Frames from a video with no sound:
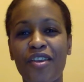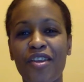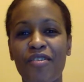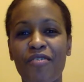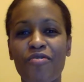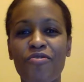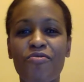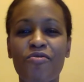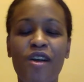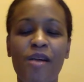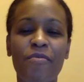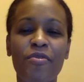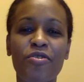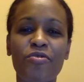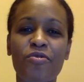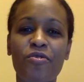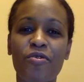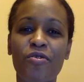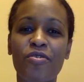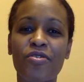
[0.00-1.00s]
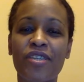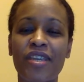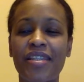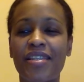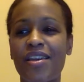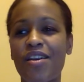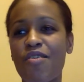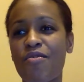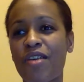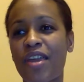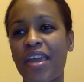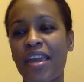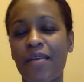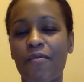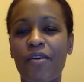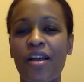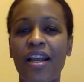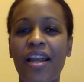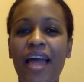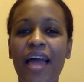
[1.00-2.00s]
you know, you coming too close, then say,
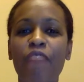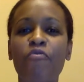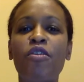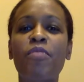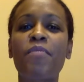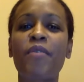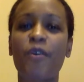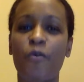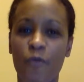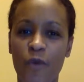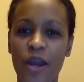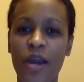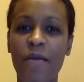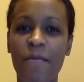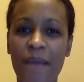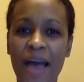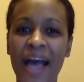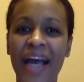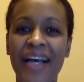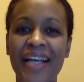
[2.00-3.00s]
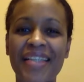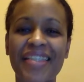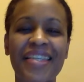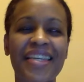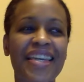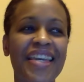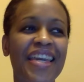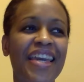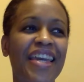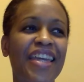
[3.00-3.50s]
okay, well, I will wear a mask.